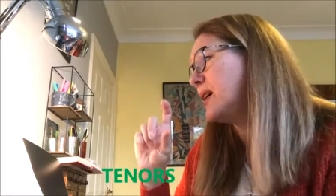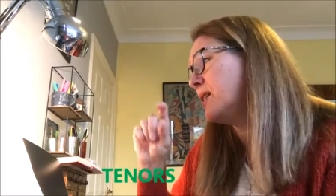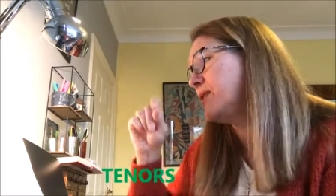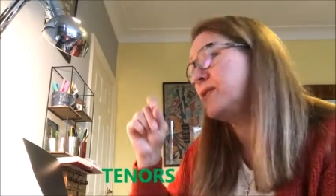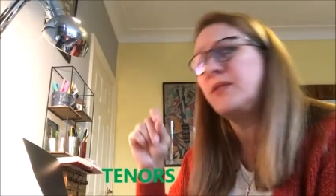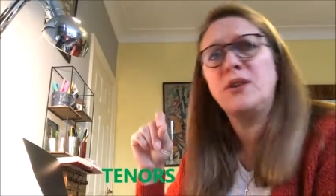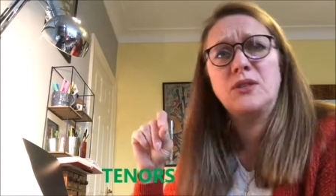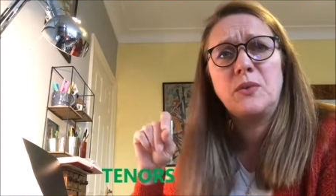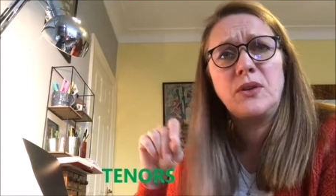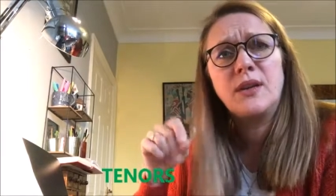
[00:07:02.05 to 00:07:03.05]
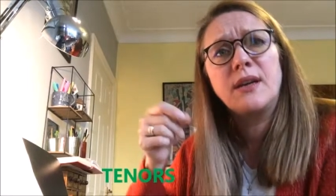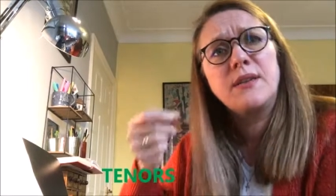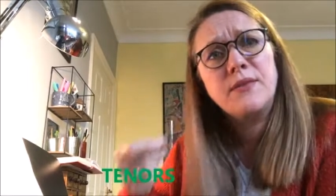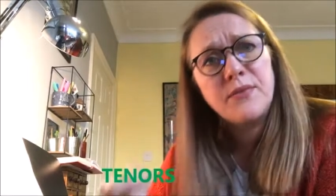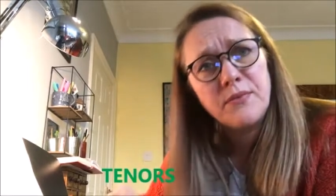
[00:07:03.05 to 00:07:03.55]
kind of notes where you're
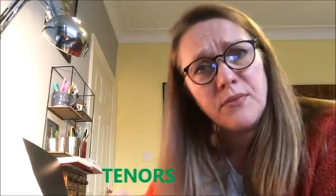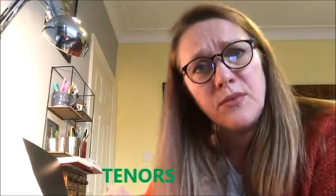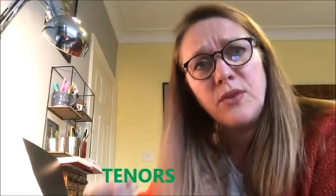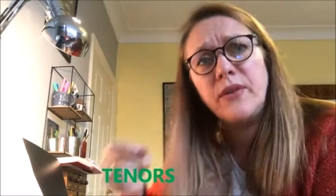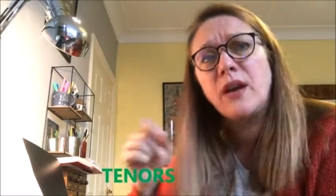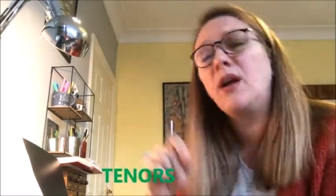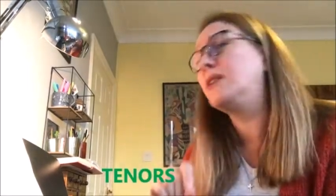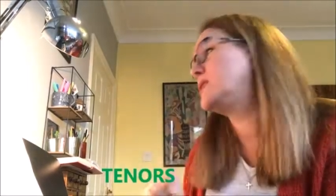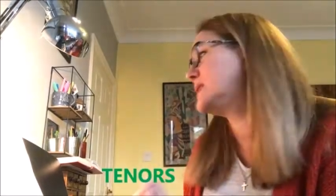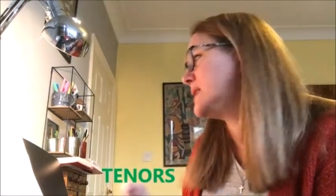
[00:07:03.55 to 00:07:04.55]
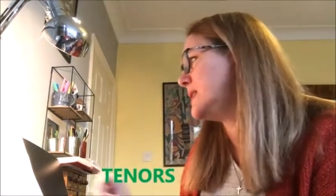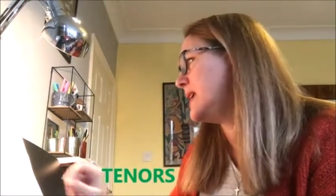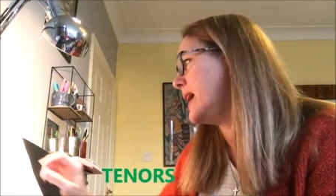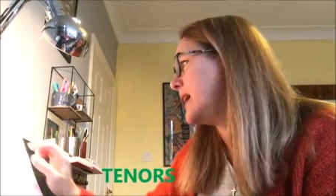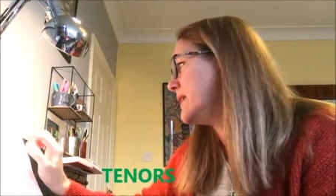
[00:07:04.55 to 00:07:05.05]
kind of moving on just at
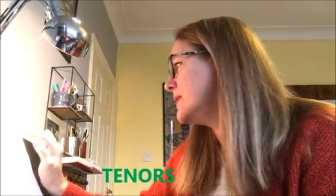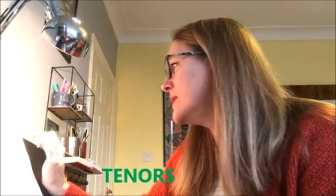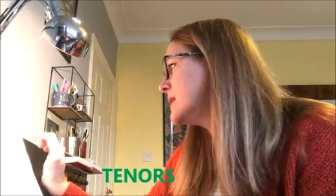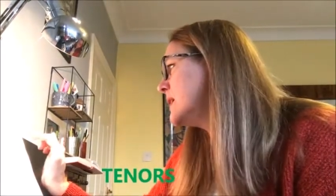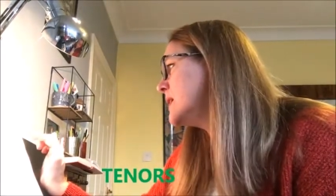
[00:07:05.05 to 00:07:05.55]
the end.